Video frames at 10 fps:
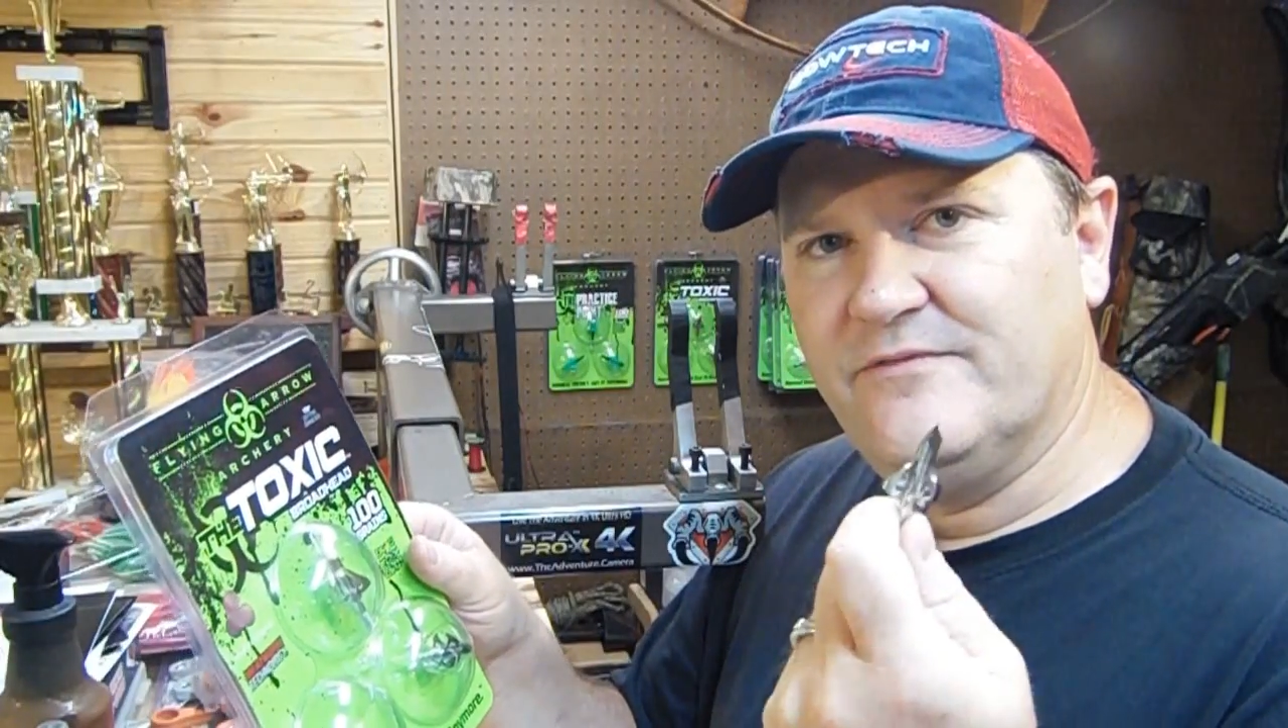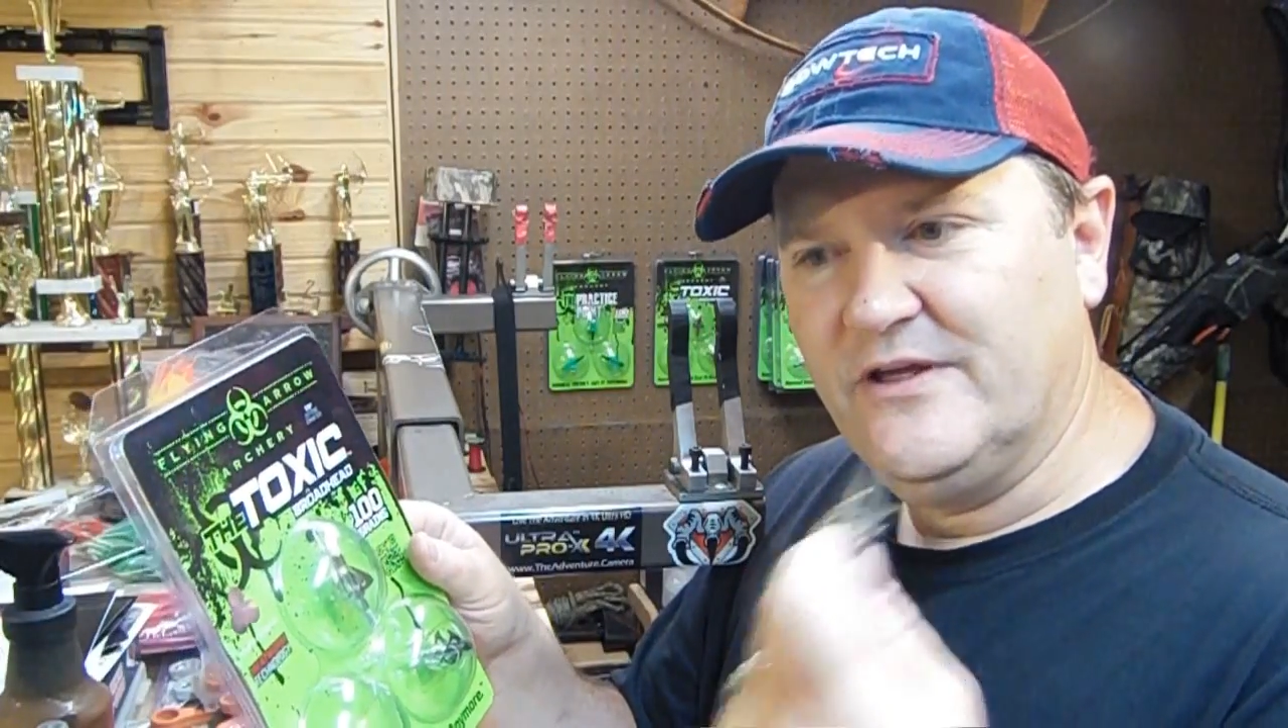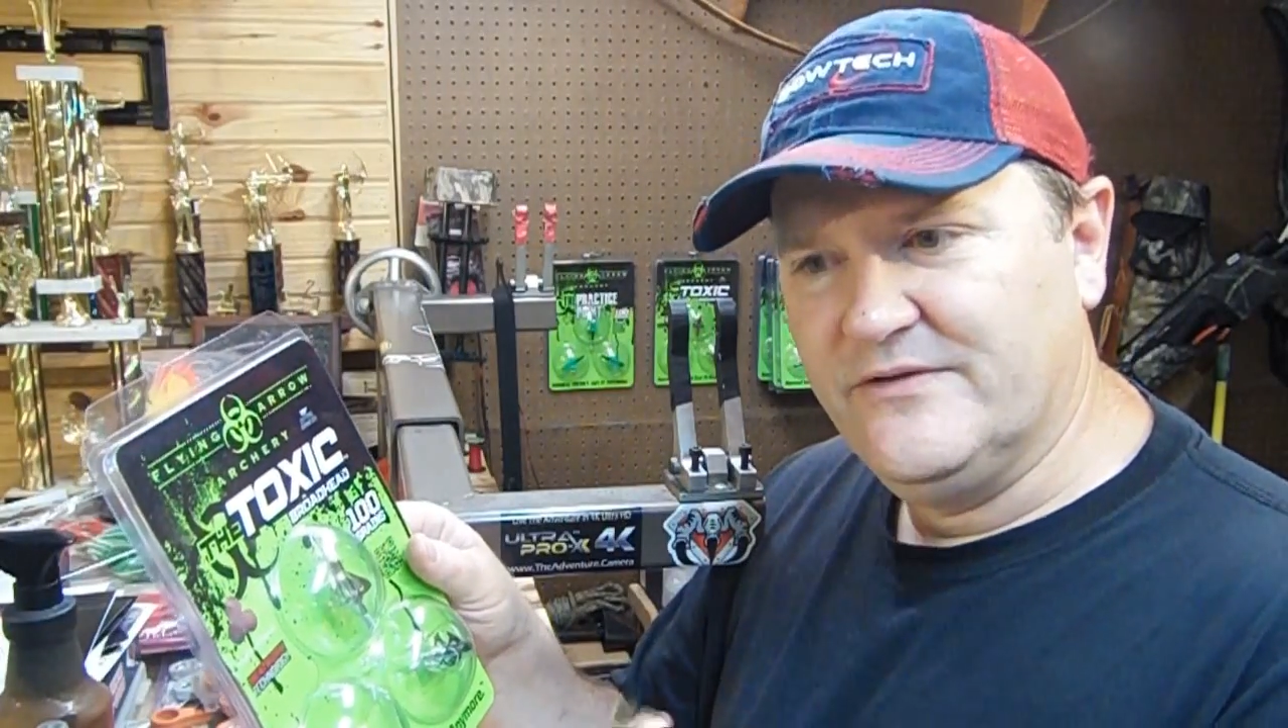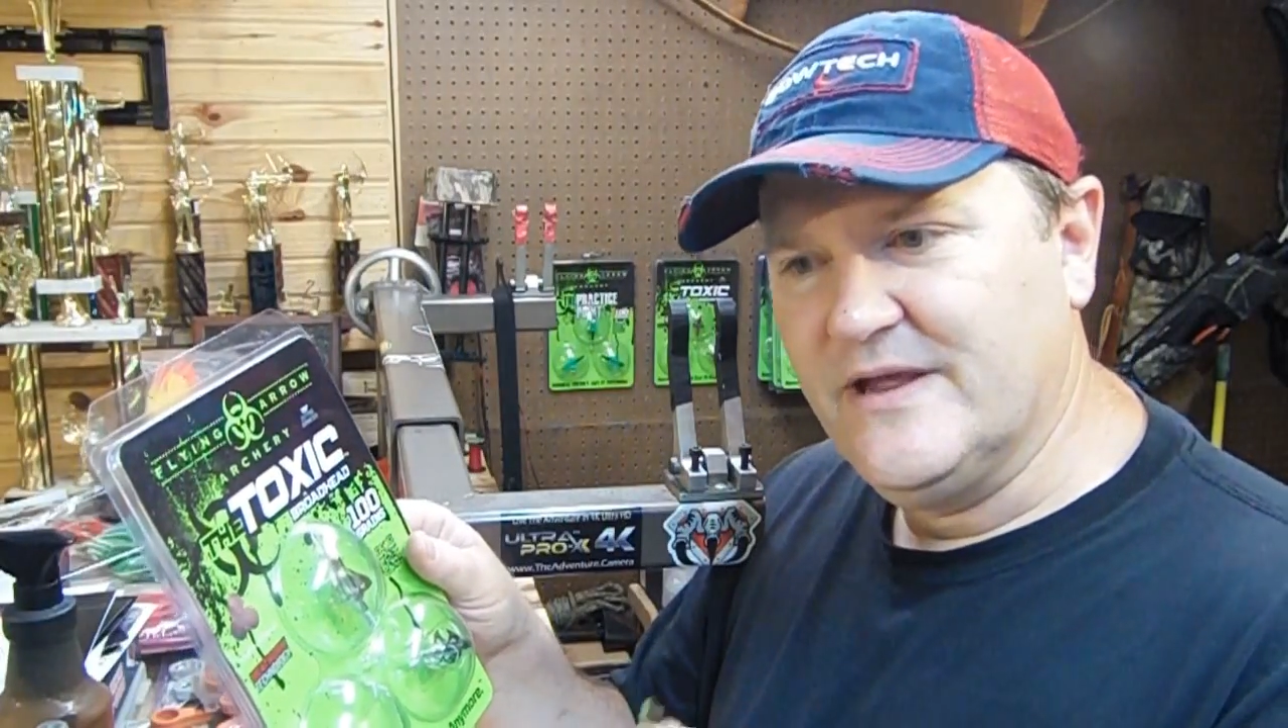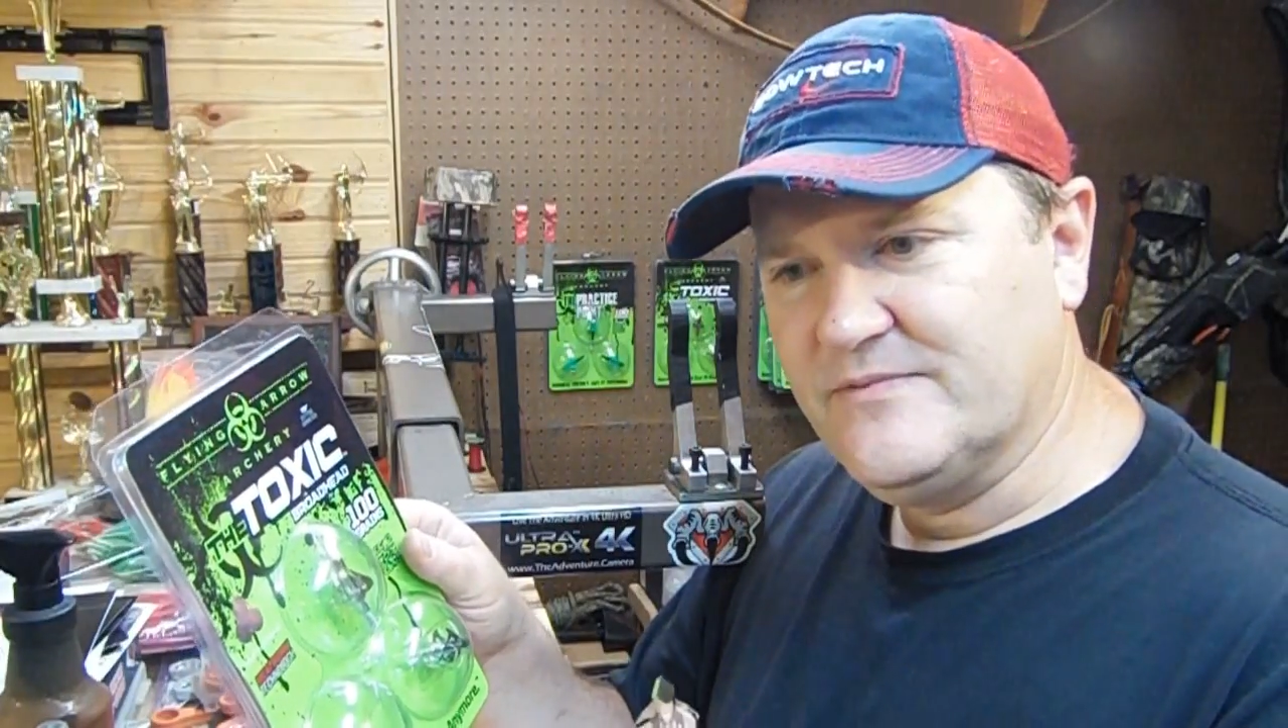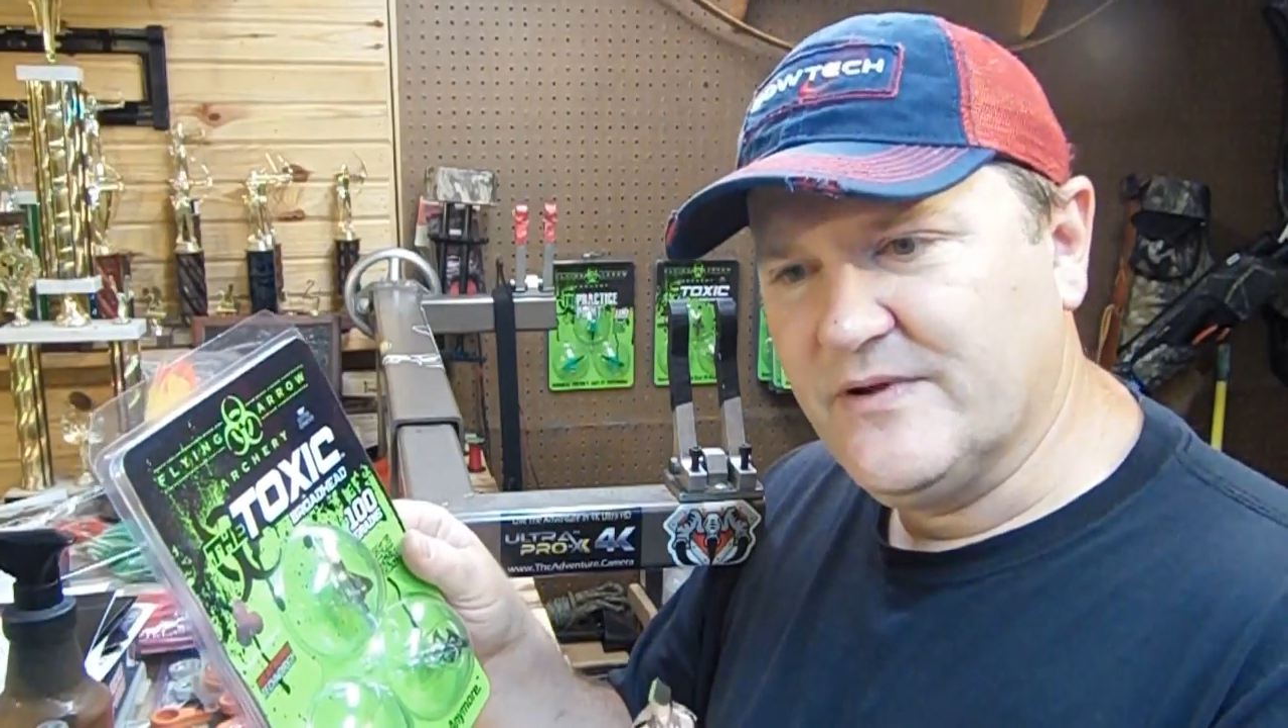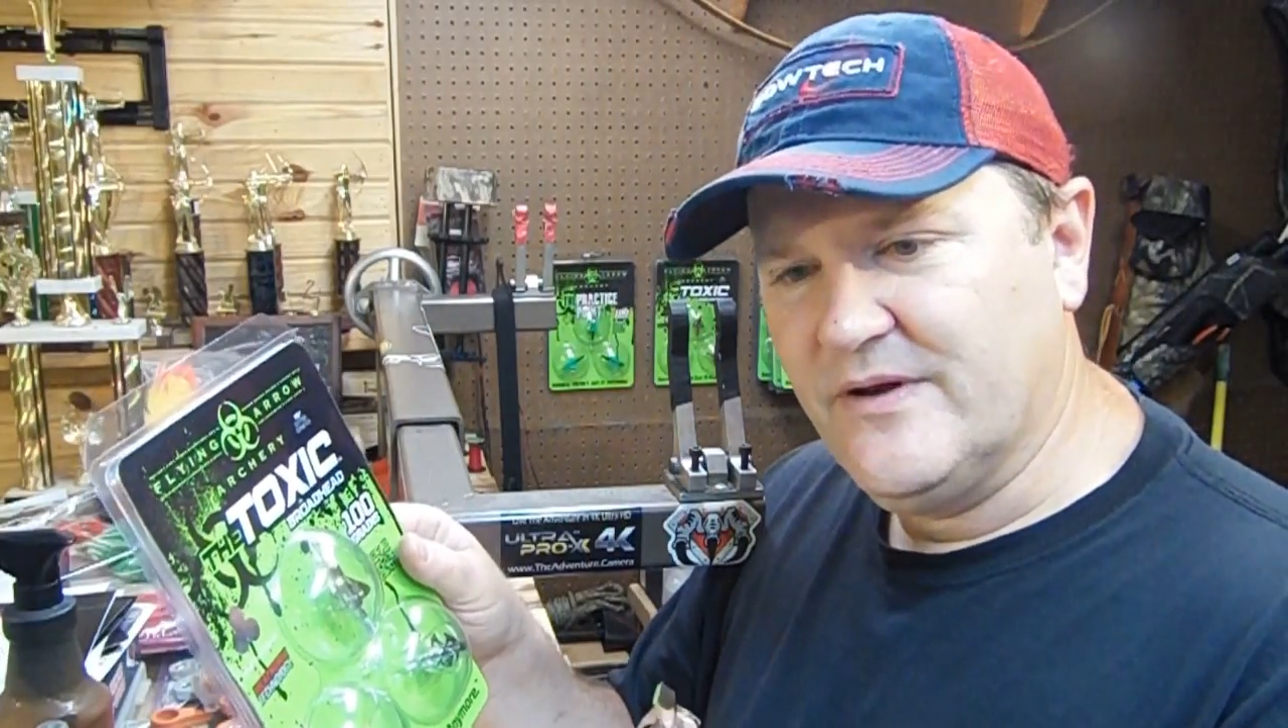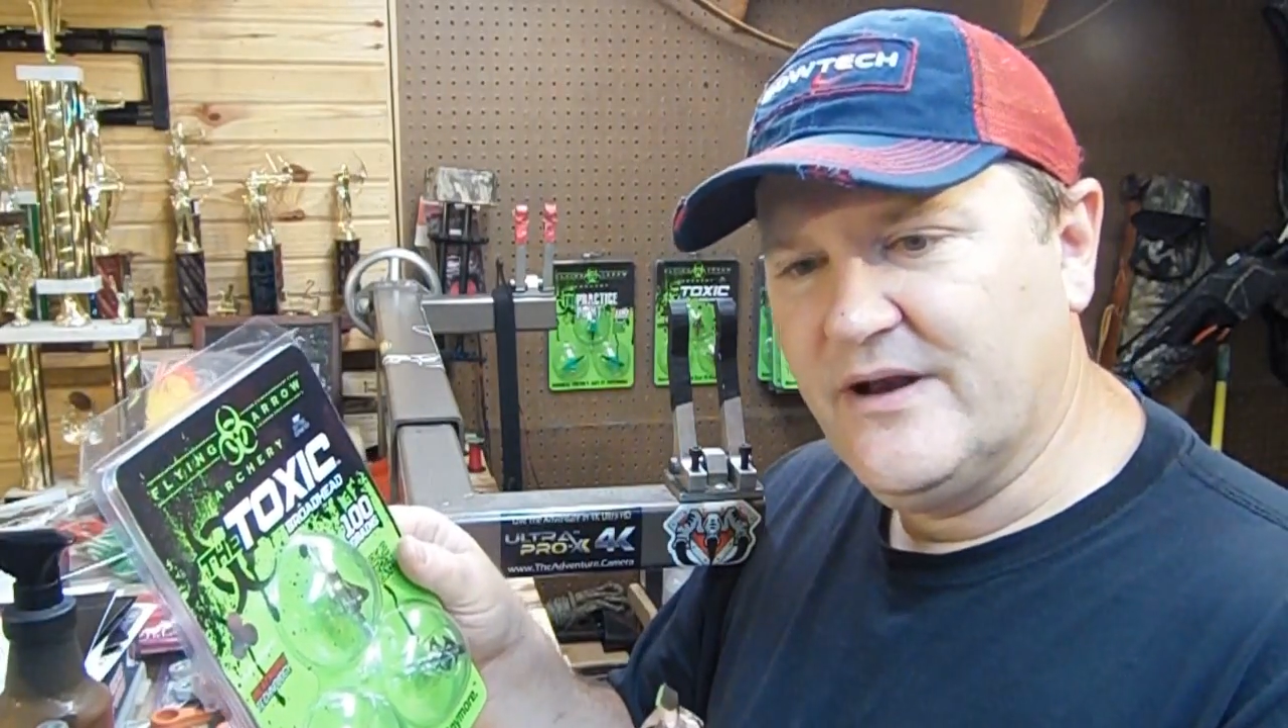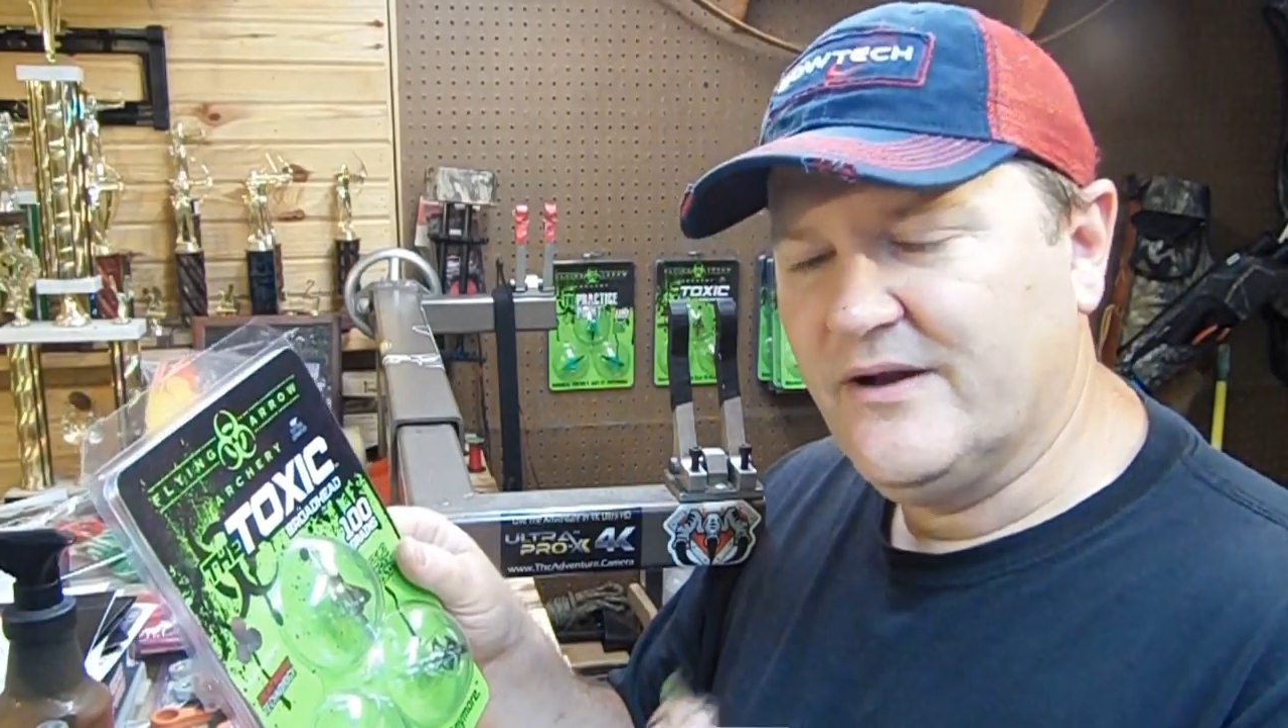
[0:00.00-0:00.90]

field tips on.